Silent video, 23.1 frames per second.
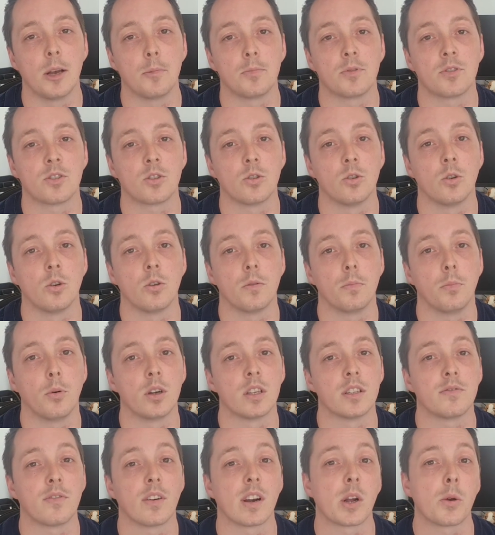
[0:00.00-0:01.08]
score
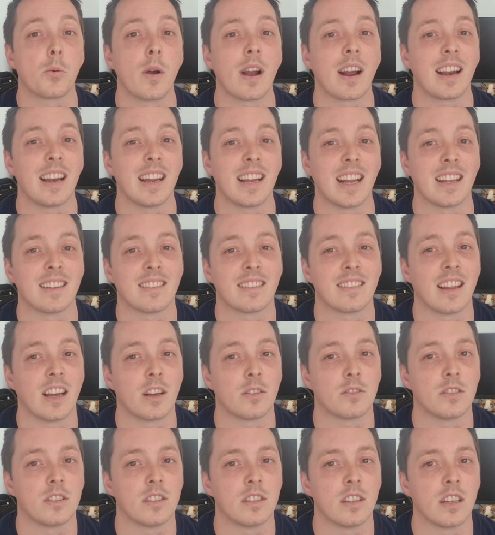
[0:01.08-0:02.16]
points very quickly against the
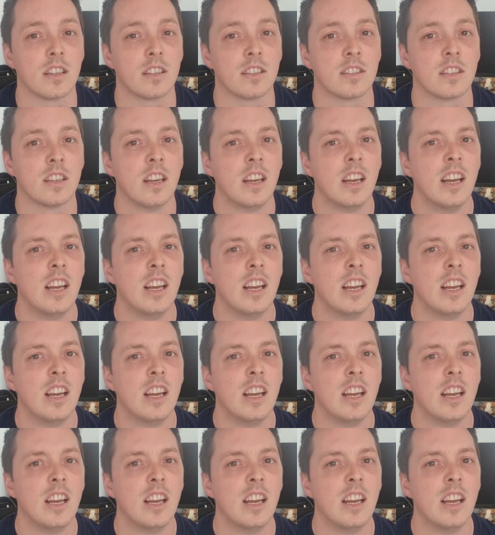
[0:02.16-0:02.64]
Thousand Sons.